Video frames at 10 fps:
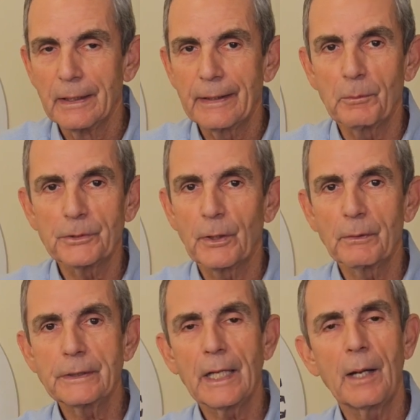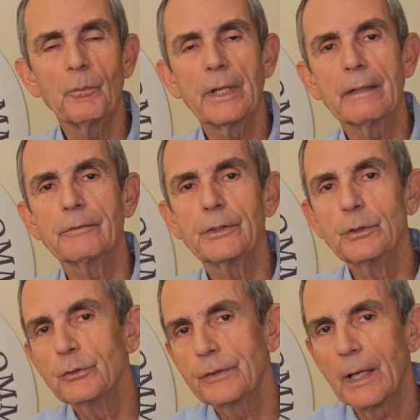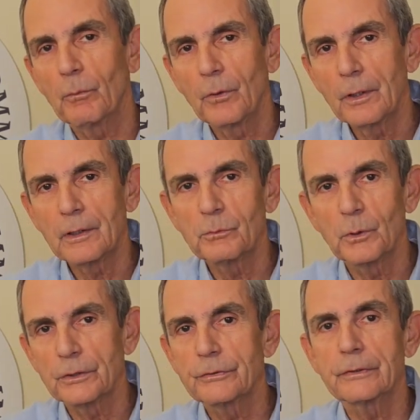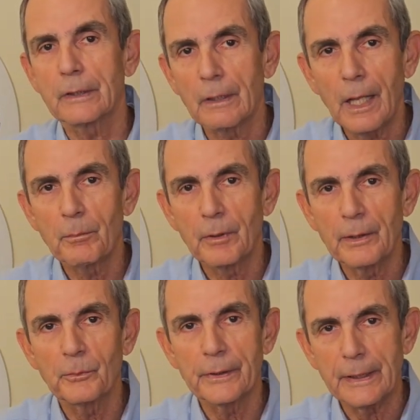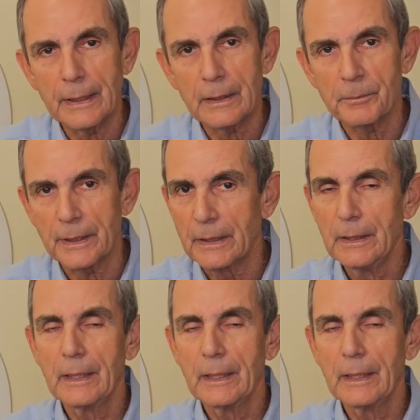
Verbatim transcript: That was the only time we ever used that word was to collaborate with the enemy,